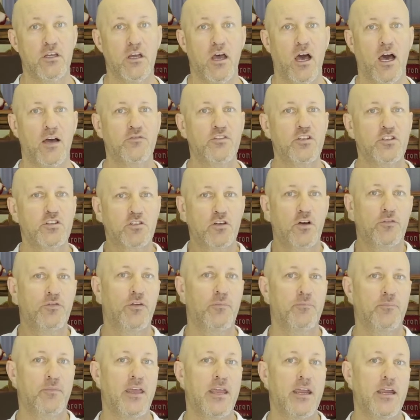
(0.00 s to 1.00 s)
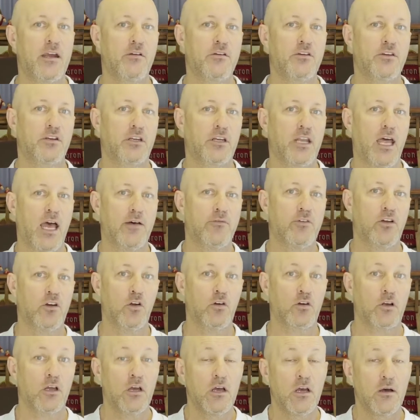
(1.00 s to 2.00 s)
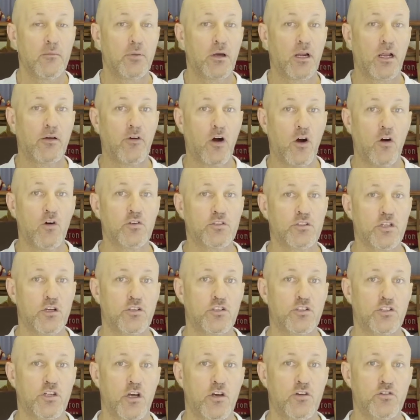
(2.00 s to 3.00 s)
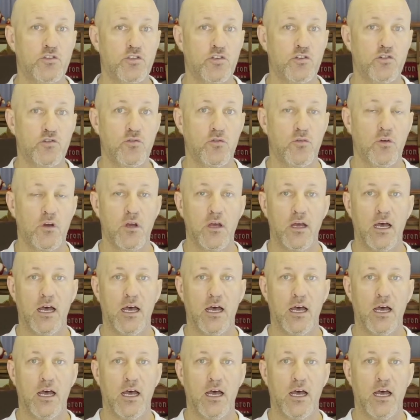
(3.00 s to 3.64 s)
I've just got them there and you can have a look, but I've also showed you,